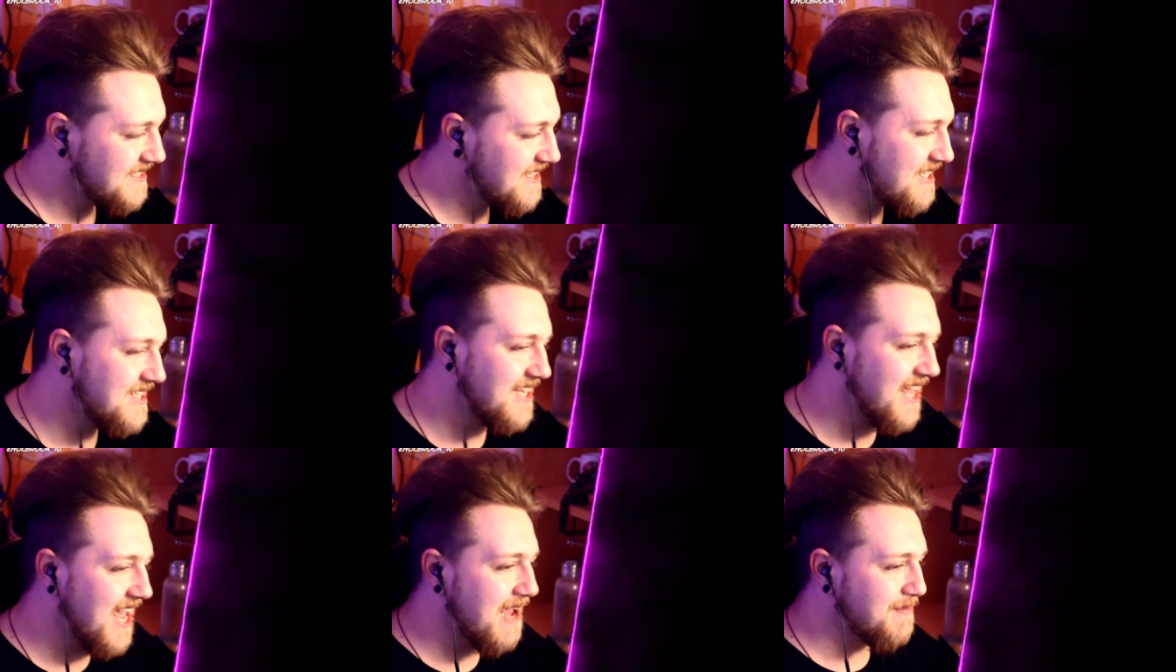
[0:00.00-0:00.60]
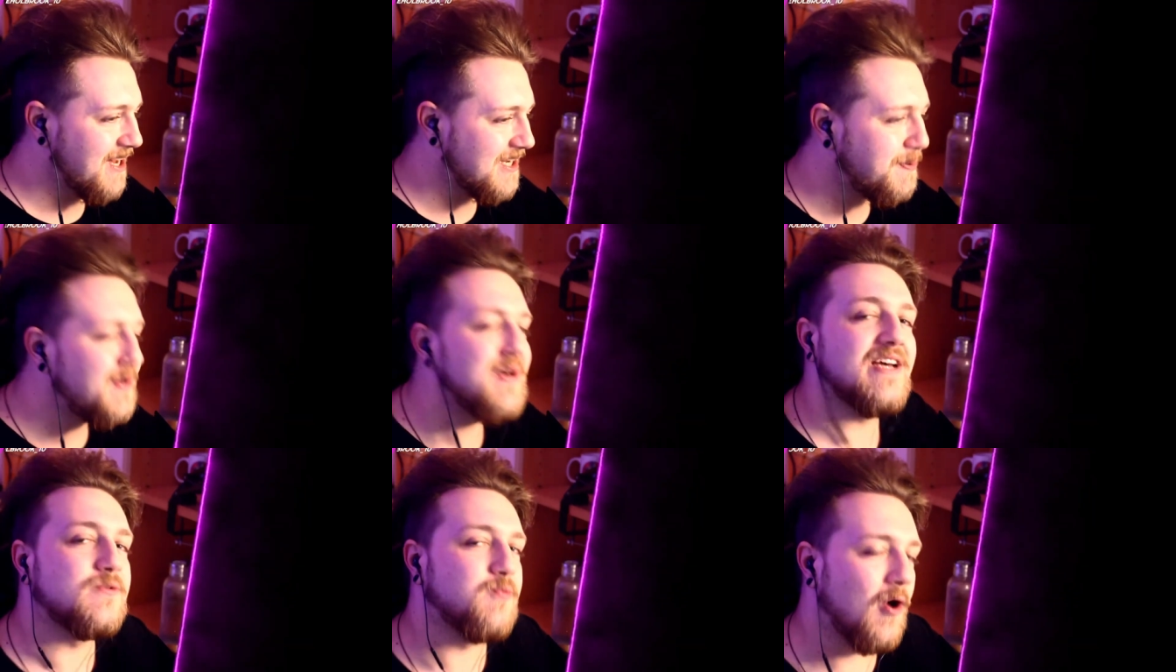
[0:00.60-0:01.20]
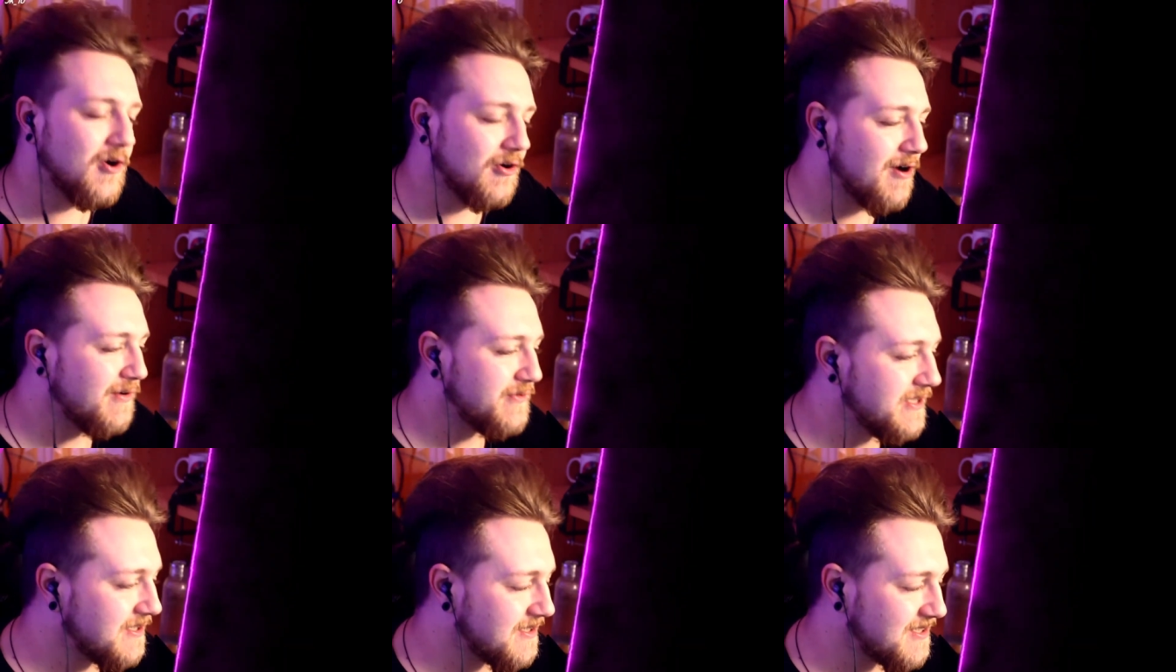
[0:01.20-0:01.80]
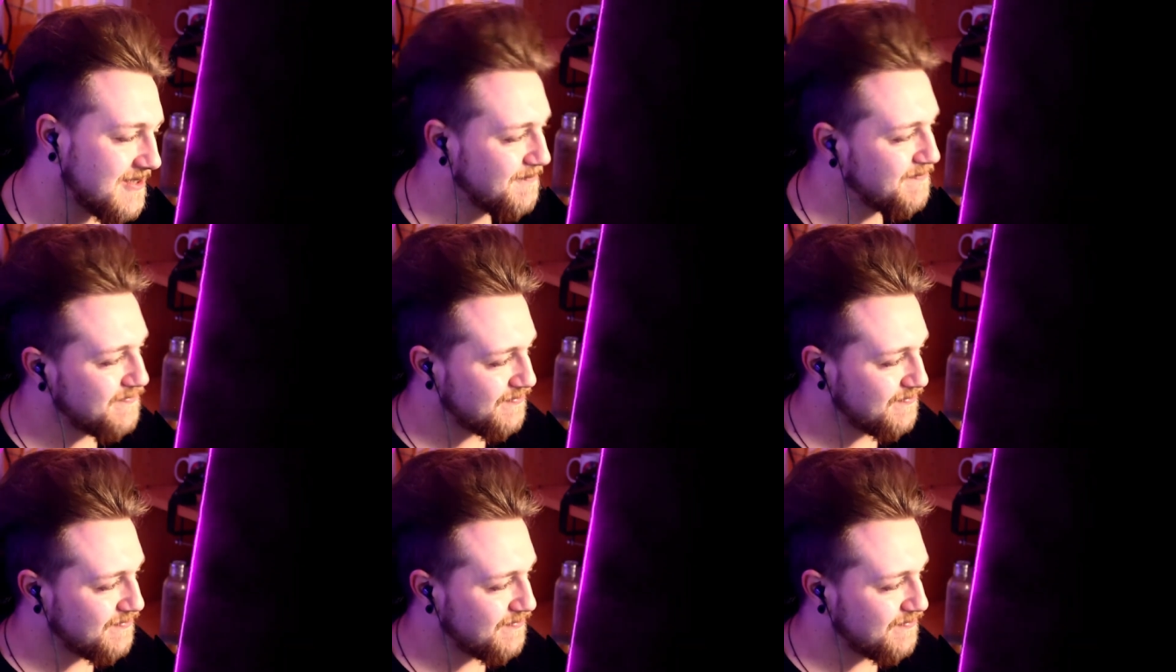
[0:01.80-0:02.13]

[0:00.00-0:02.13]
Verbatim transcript: This is a game that has PS1 graphics.